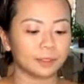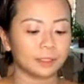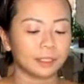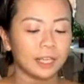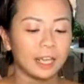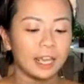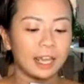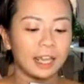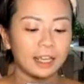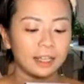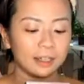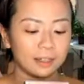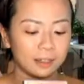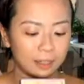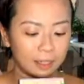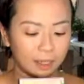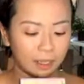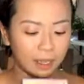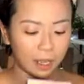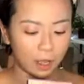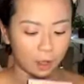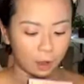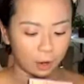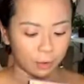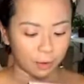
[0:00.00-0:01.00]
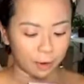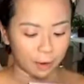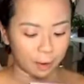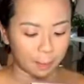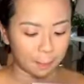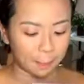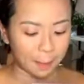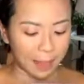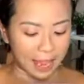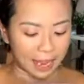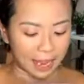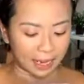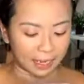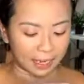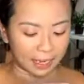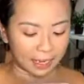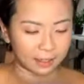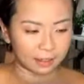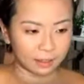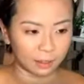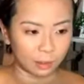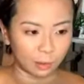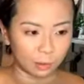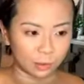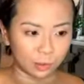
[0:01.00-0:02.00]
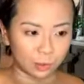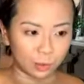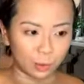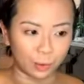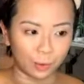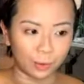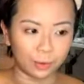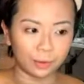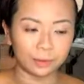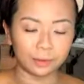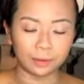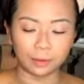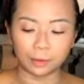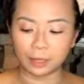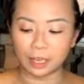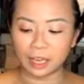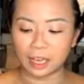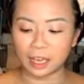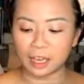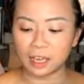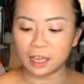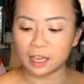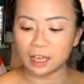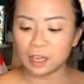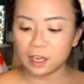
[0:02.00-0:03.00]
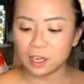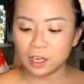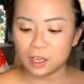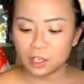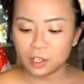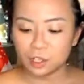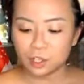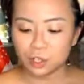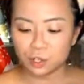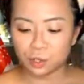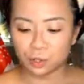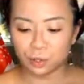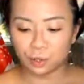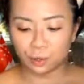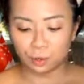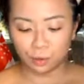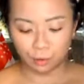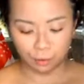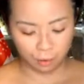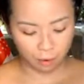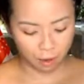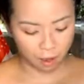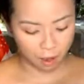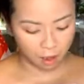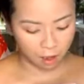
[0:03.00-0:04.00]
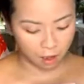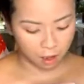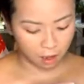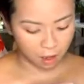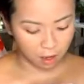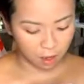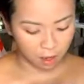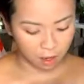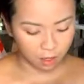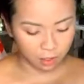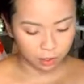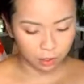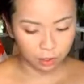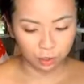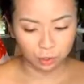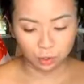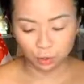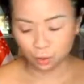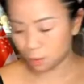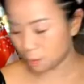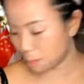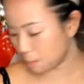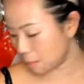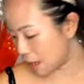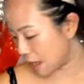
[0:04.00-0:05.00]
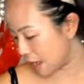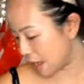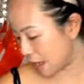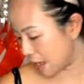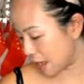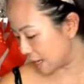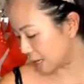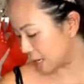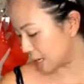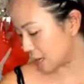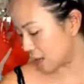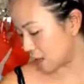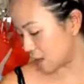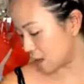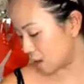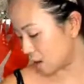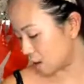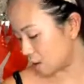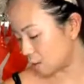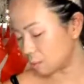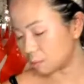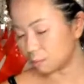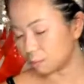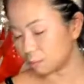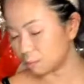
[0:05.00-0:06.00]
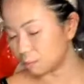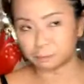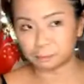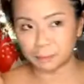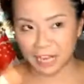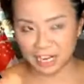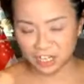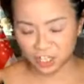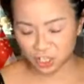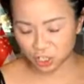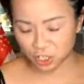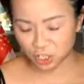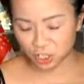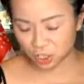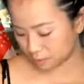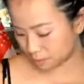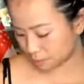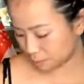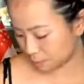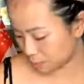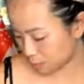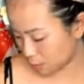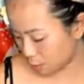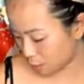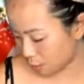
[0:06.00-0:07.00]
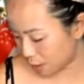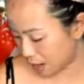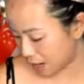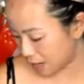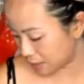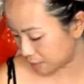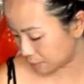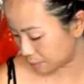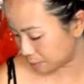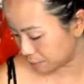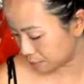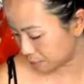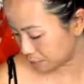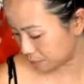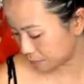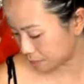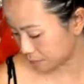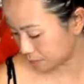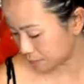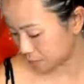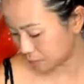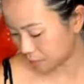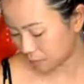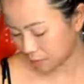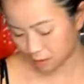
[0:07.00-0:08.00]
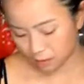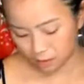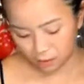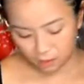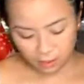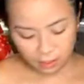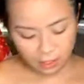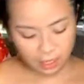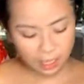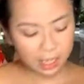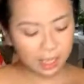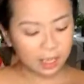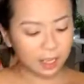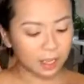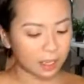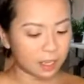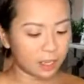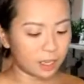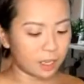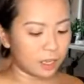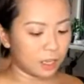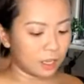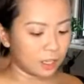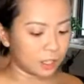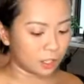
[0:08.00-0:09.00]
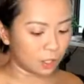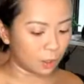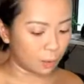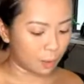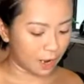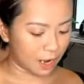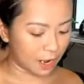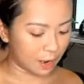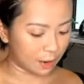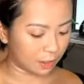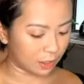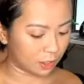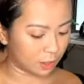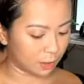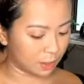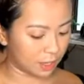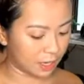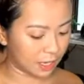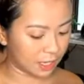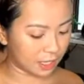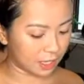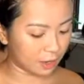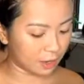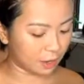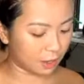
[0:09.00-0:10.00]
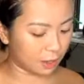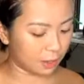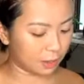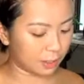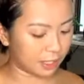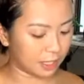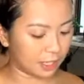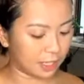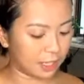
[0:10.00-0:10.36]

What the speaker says: Okay, the coral palette also. Okay, to do my blusher. All right. Okay, so what I'll do is I'll use